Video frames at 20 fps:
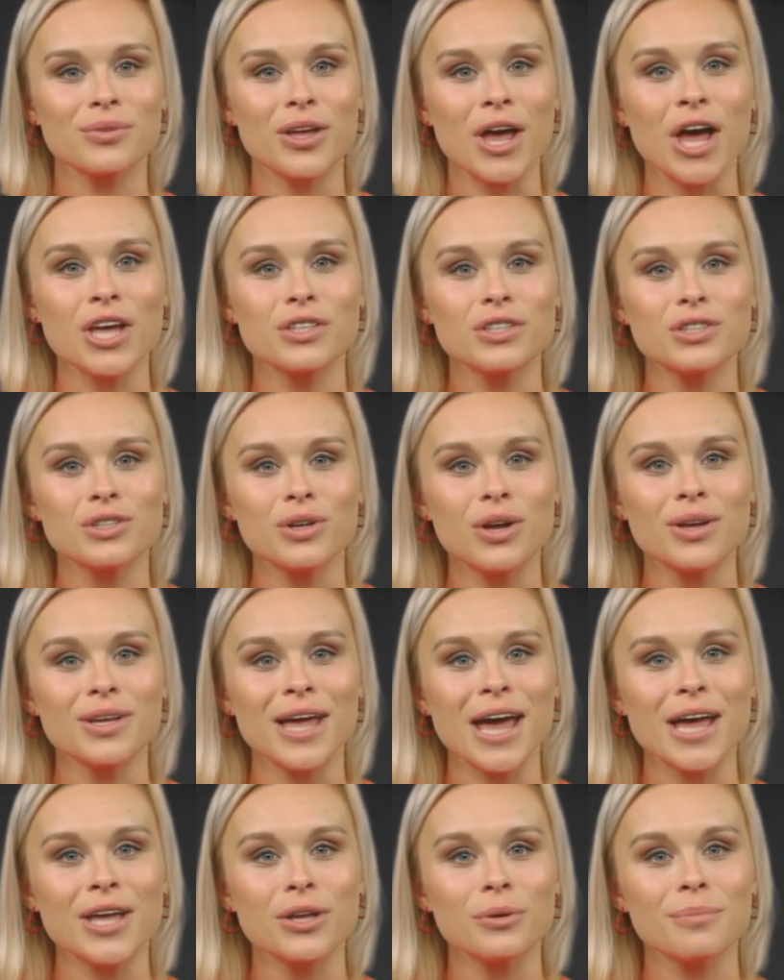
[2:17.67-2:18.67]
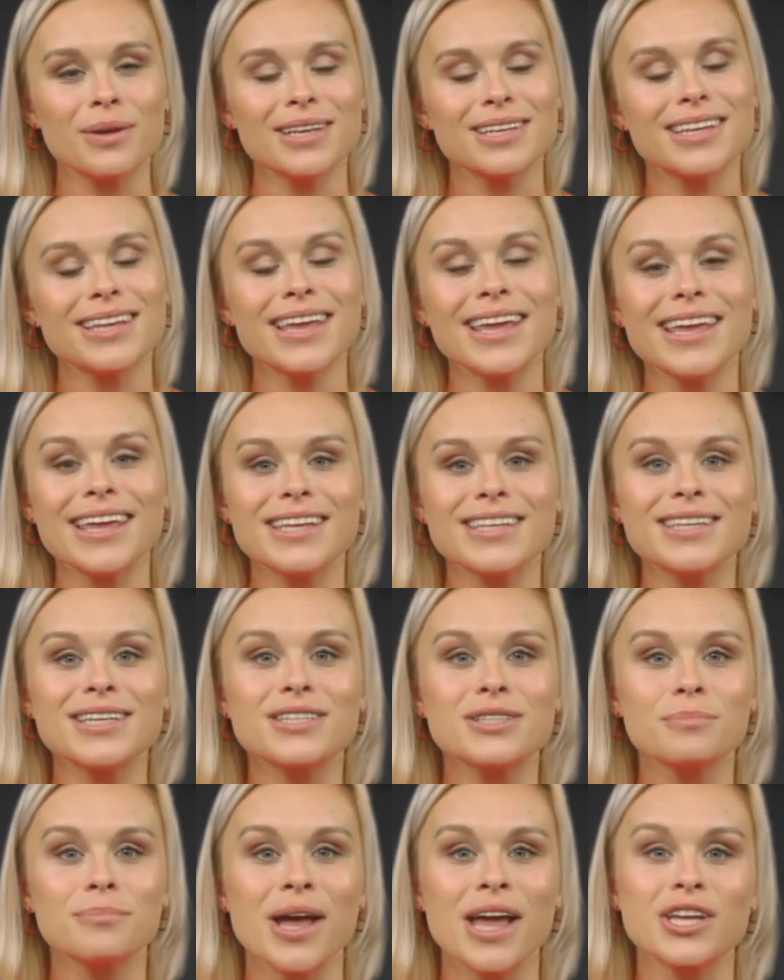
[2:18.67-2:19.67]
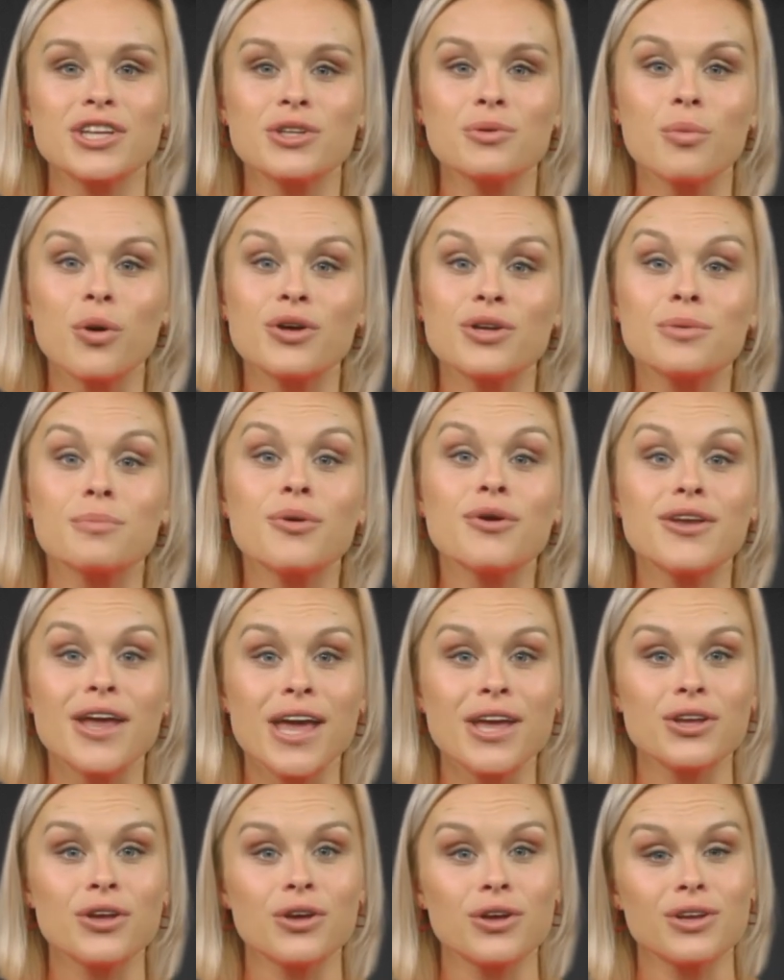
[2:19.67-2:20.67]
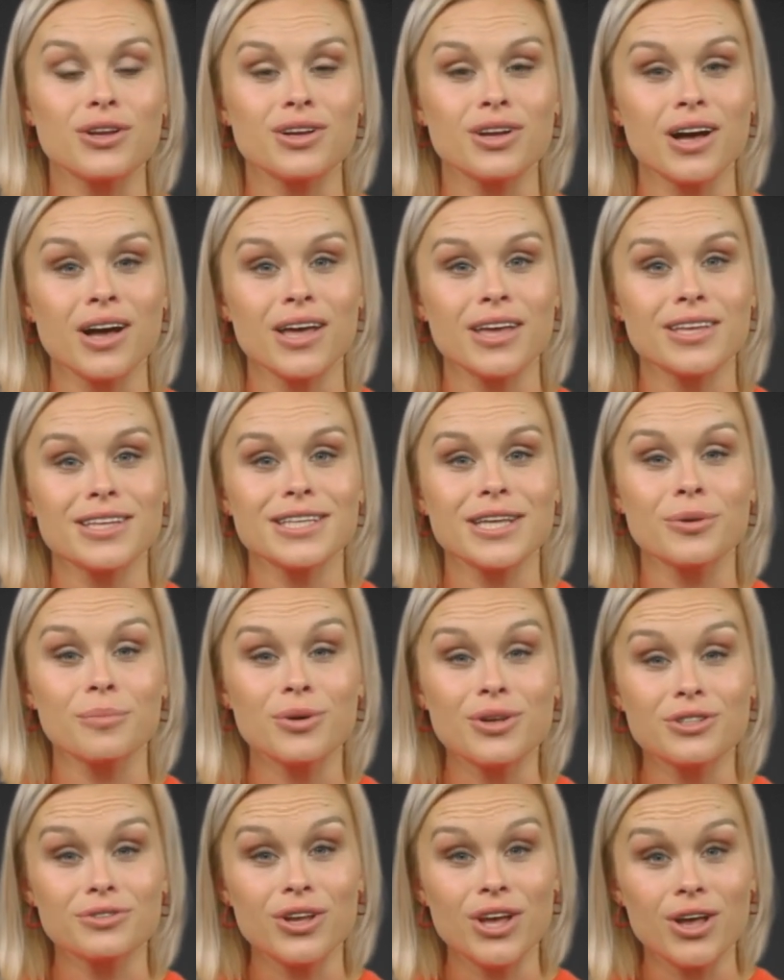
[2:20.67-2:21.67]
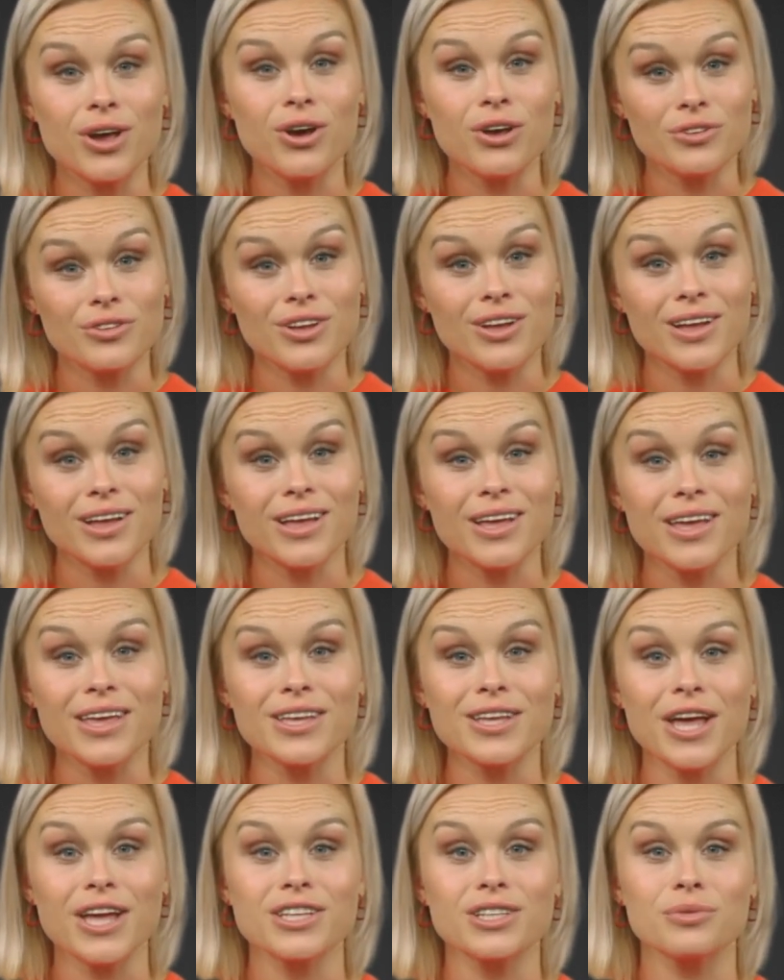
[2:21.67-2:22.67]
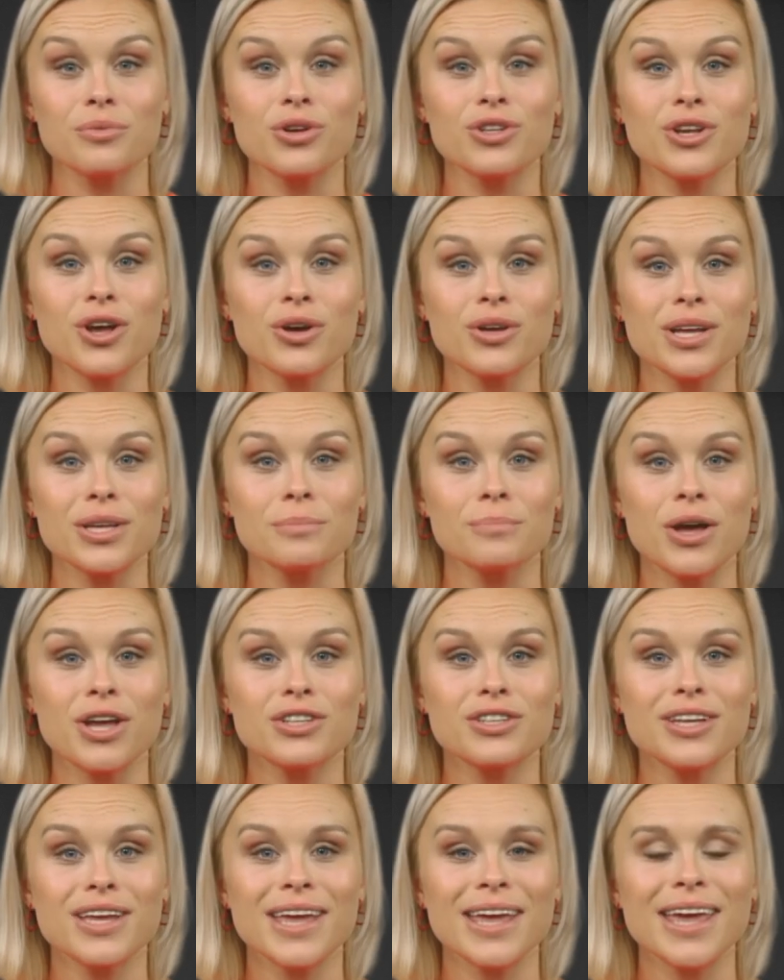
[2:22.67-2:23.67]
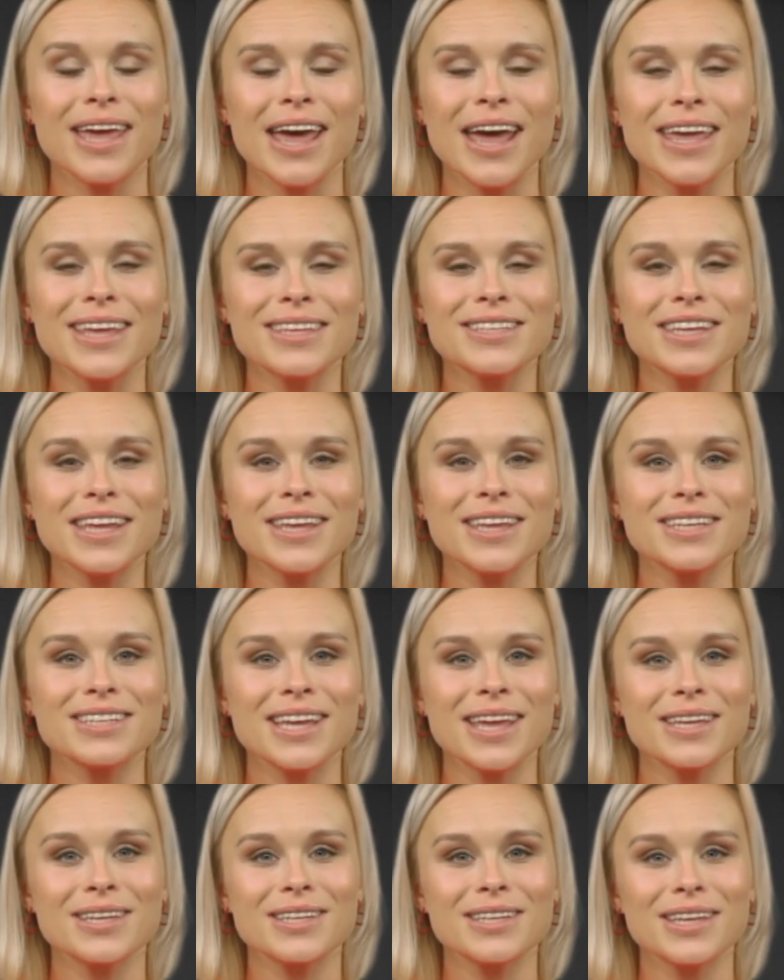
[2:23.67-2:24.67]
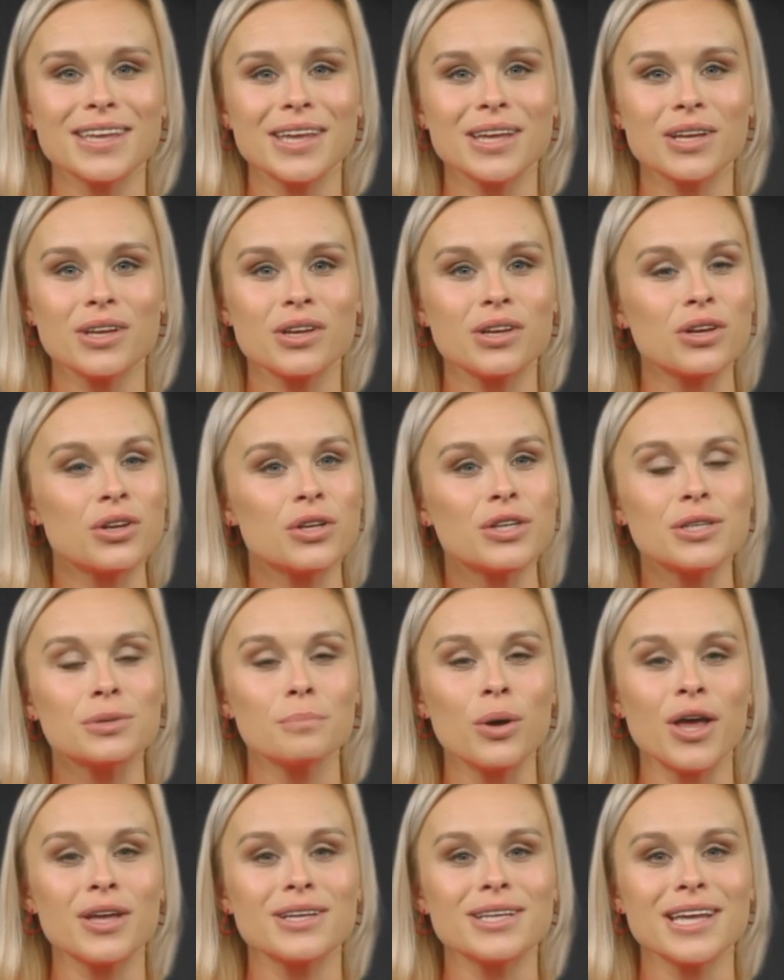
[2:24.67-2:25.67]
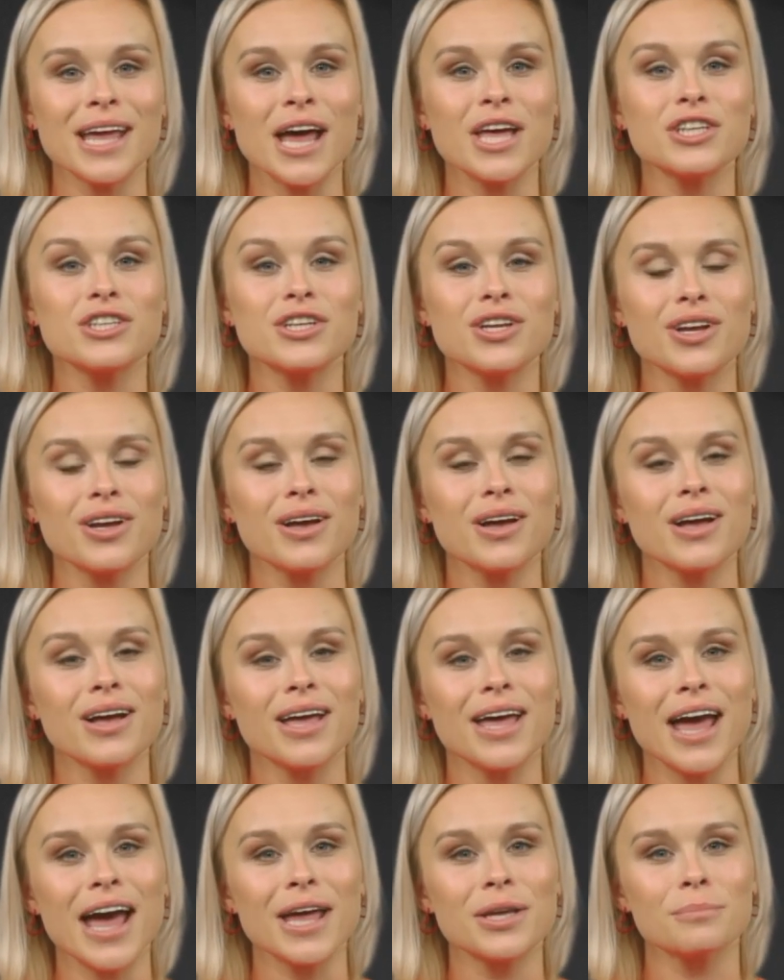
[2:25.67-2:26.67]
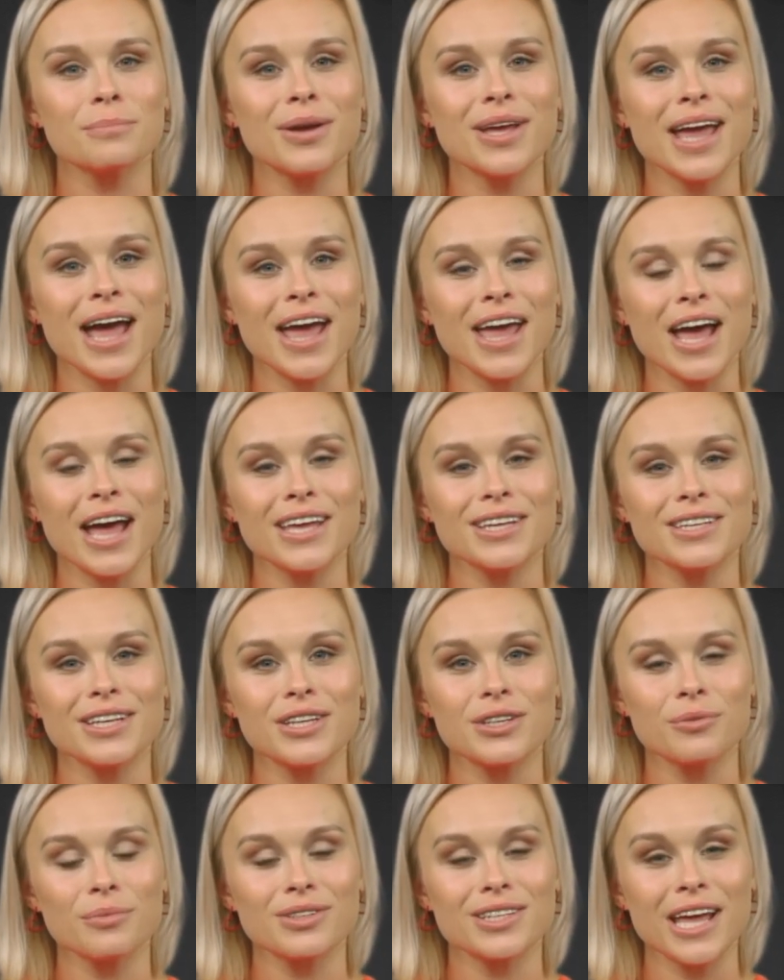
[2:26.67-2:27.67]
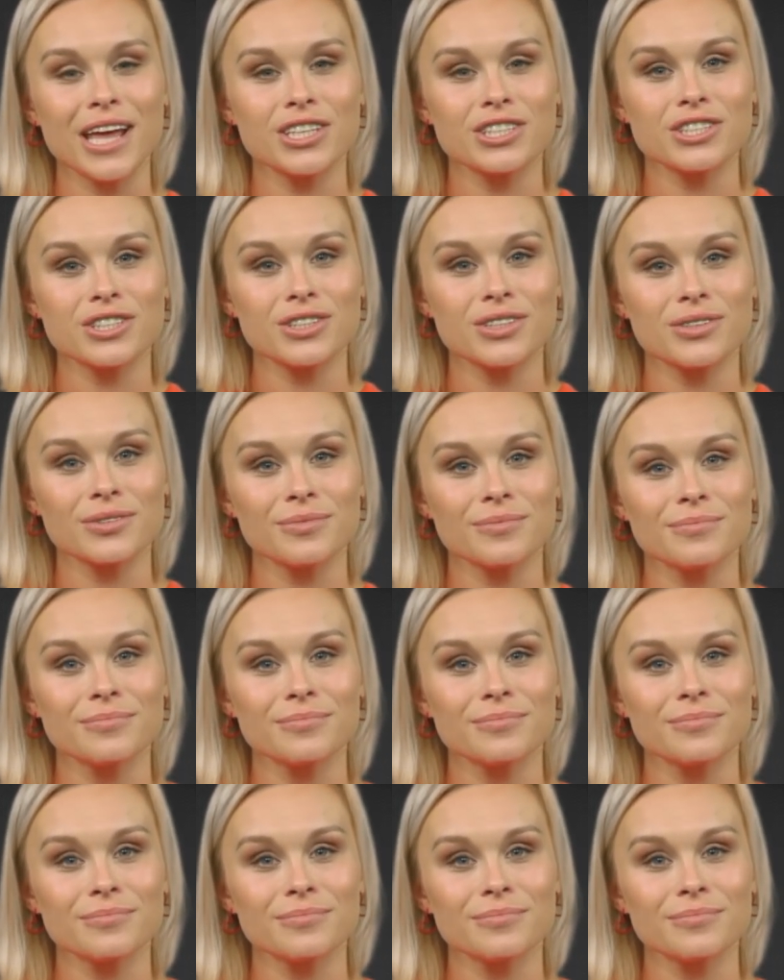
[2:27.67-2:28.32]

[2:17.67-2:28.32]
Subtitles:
Our control panel makes it easy to manage multiple vendors, seamless failover, customer token budgeting and data tenancy, response caching, and PII data redaction.